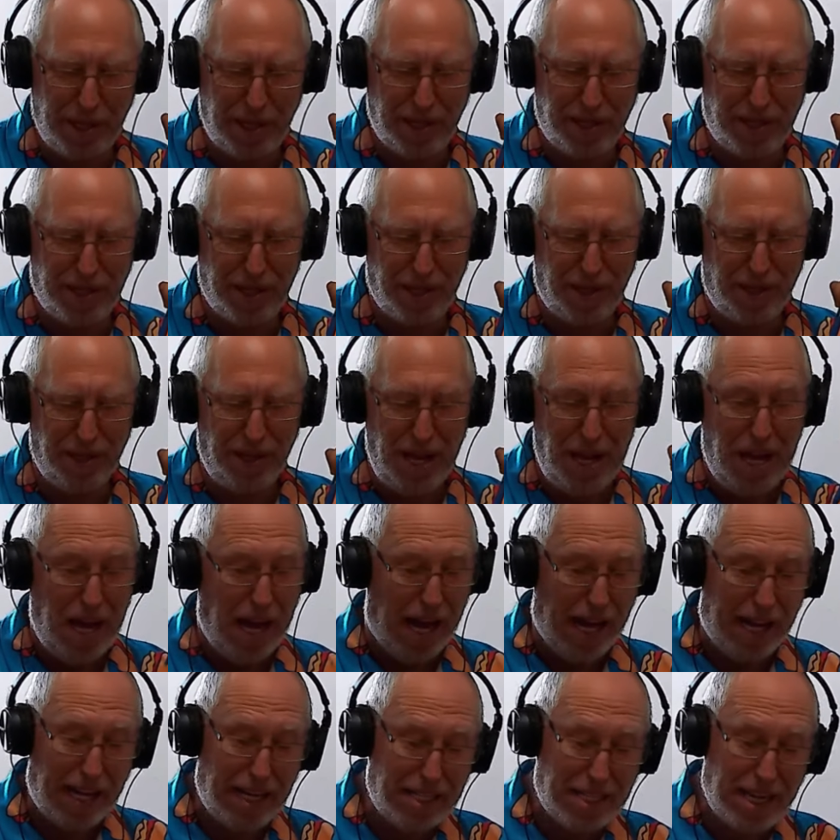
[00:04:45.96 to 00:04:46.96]
beach. So I
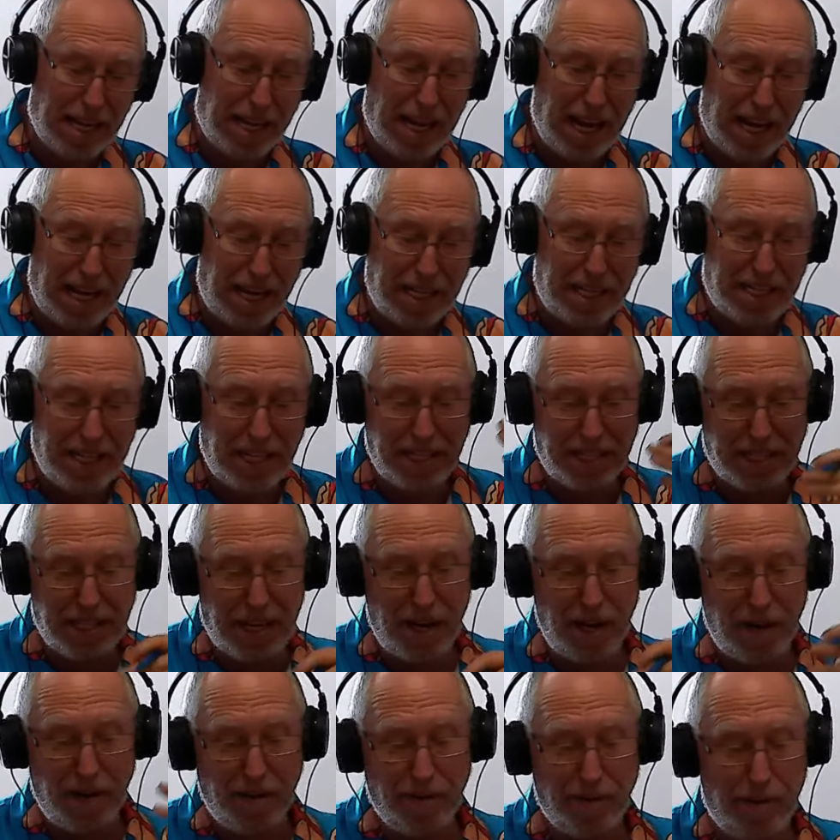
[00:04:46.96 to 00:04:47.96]
guess that kind of takes
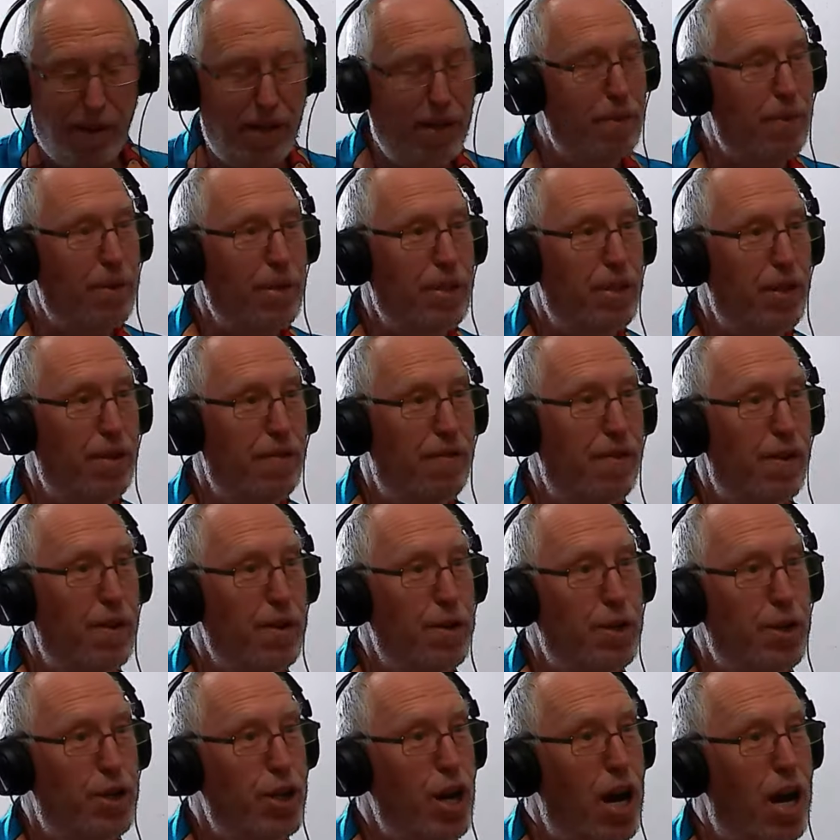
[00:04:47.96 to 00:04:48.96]
care of what was your
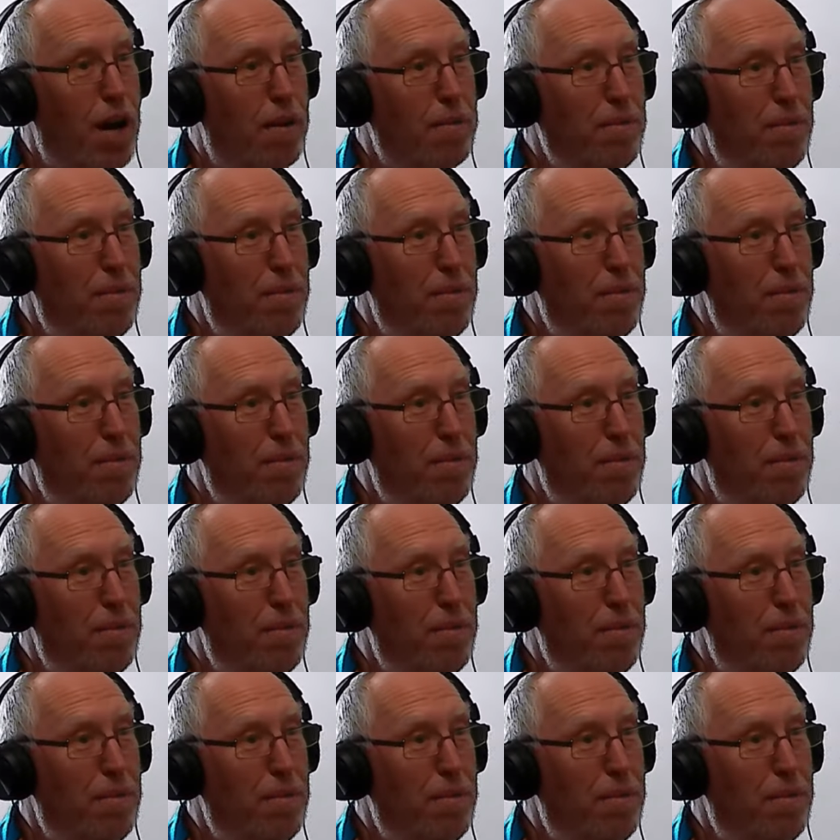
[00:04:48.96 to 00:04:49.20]
first job.